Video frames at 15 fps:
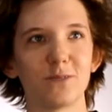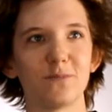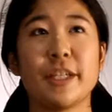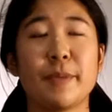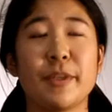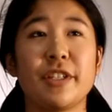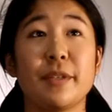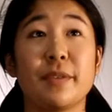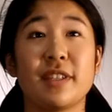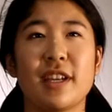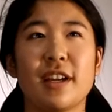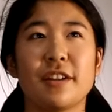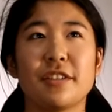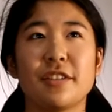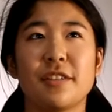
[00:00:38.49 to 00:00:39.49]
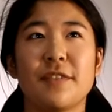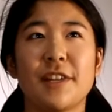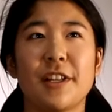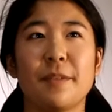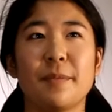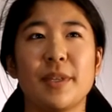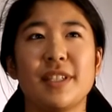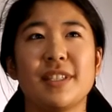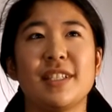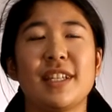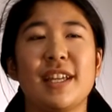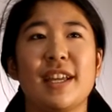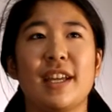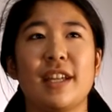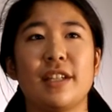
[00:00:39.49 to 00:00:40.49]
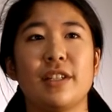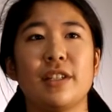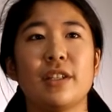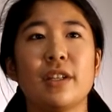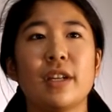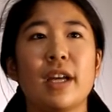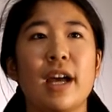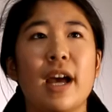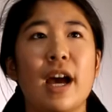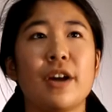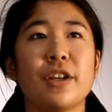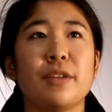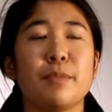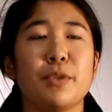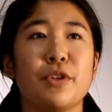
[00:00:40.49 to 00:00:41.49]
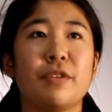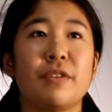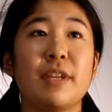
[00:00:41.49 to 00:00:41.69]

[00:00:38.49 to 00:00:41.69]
Especially with character development and how you move.